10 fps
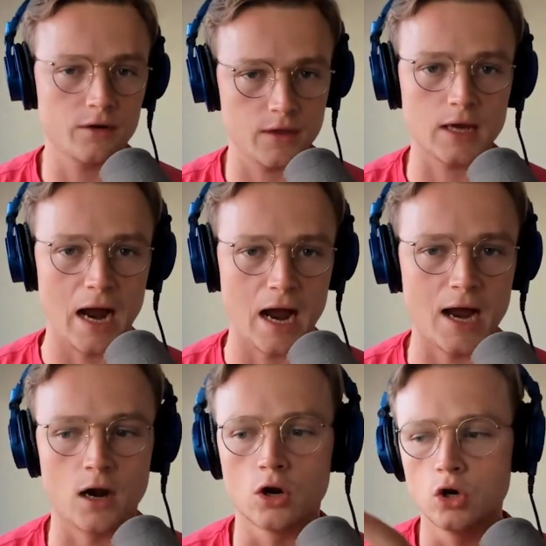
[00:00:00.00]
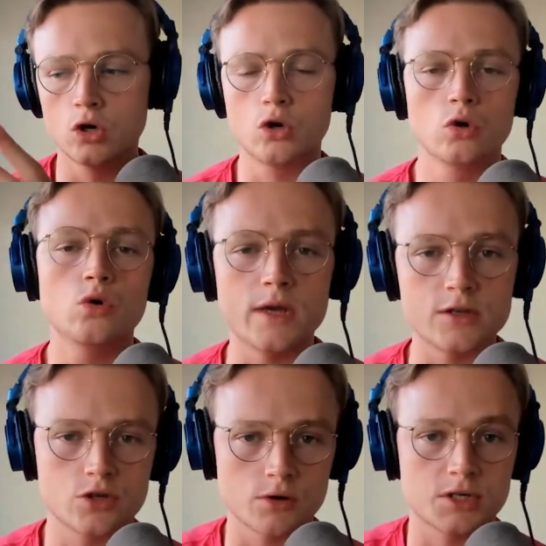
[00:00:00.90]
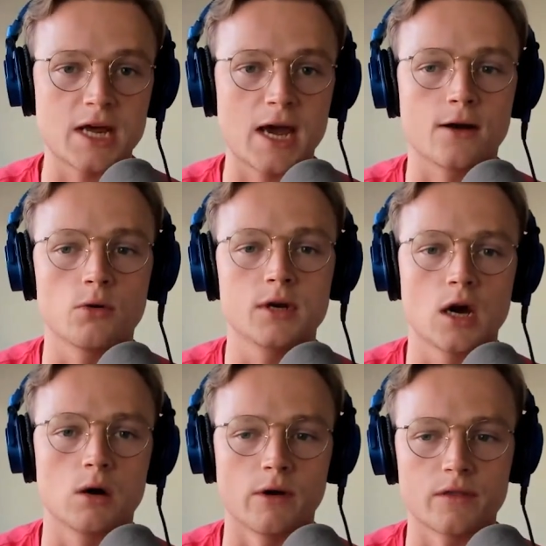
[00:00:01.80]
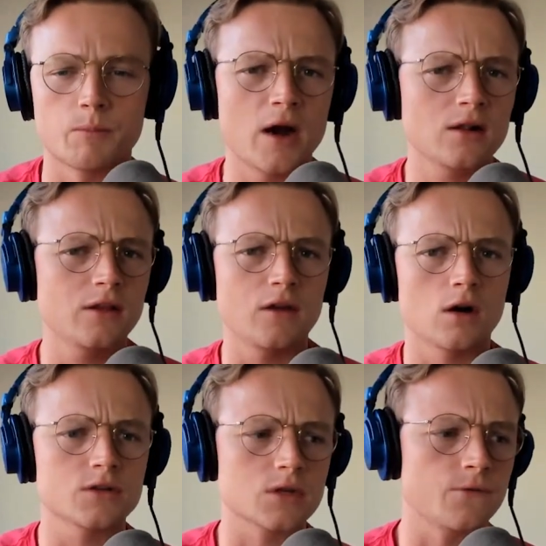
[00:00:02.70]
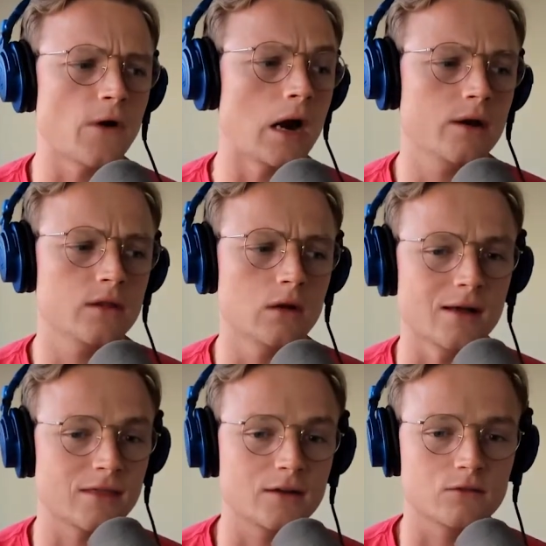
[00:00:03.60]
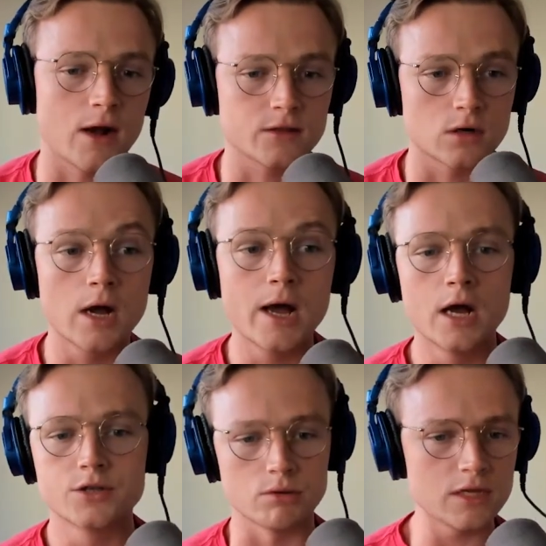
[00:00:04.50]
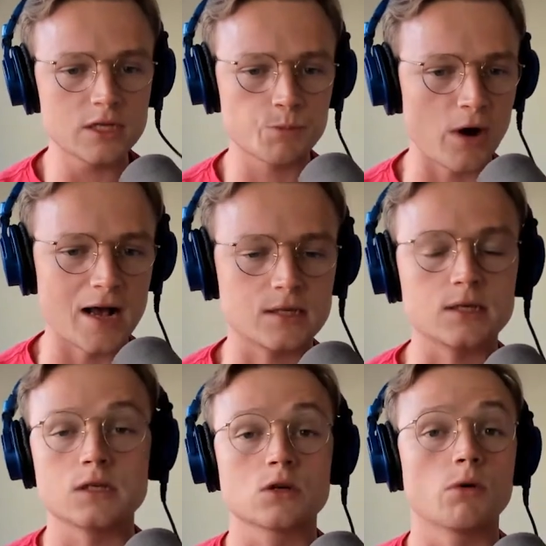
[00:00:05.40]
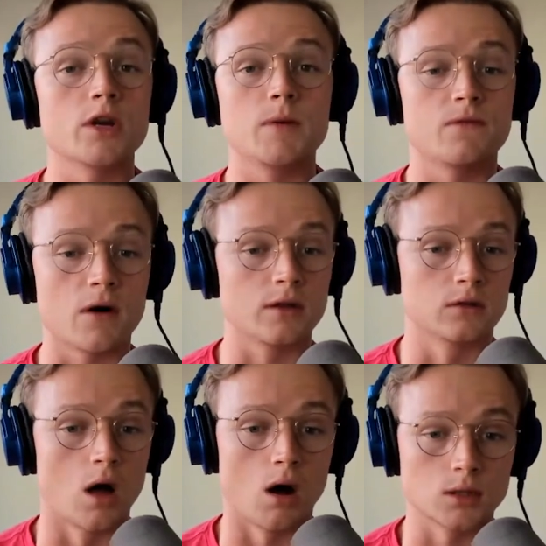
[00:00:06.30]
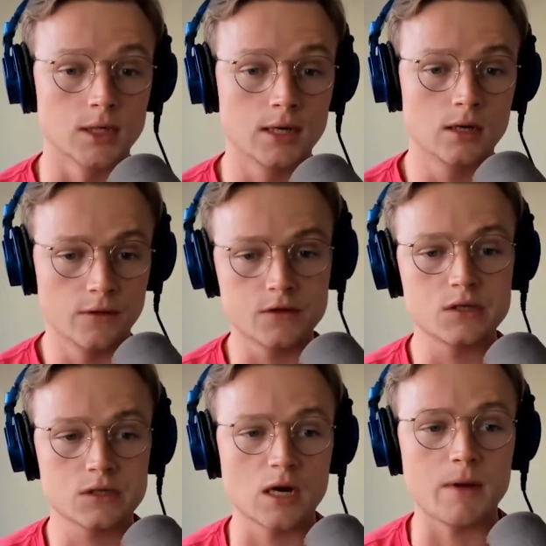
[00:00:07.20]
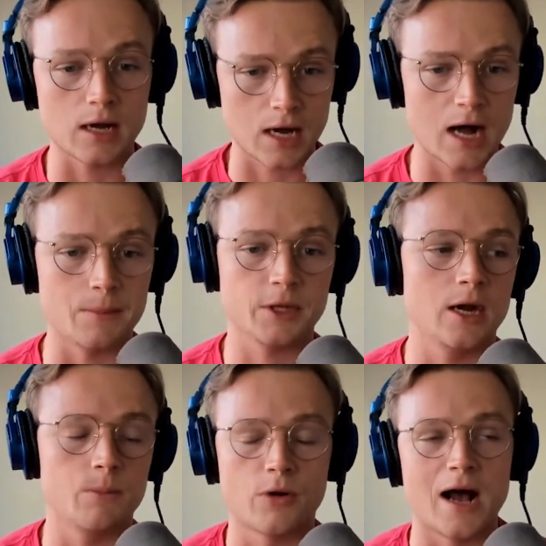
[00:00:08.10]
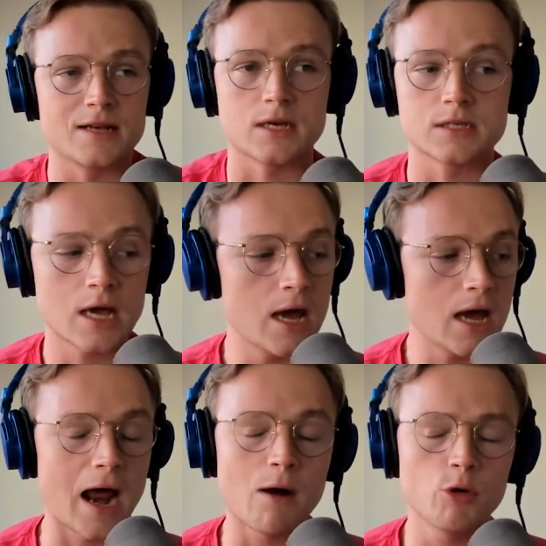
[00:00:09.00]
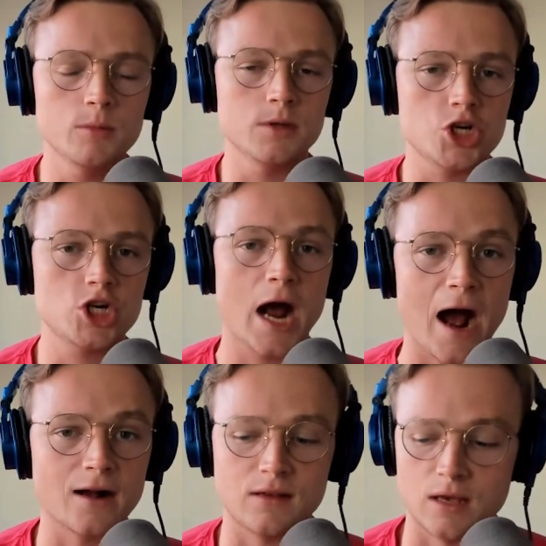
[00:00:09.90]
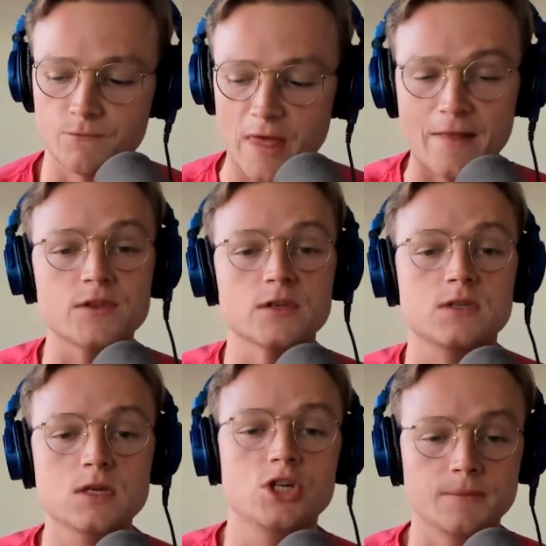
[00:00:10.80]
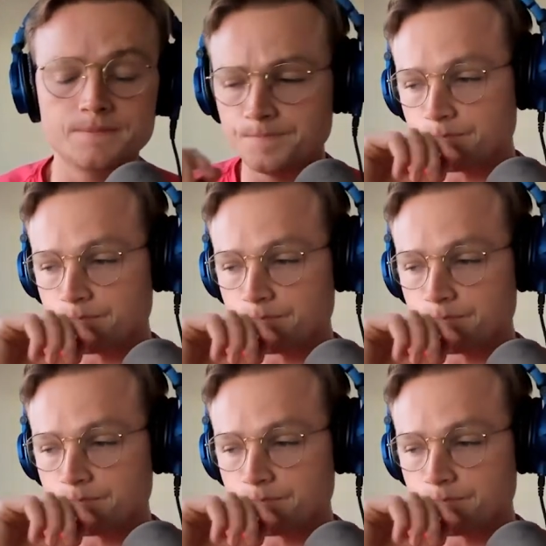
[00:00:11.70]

they going to hire? Who is Georgia Tech going to go with? Apparently, they're also firing their athletic director. So this process is going to be very long. This is going to be a complicated process. And I wouldn't be shocked if that decision,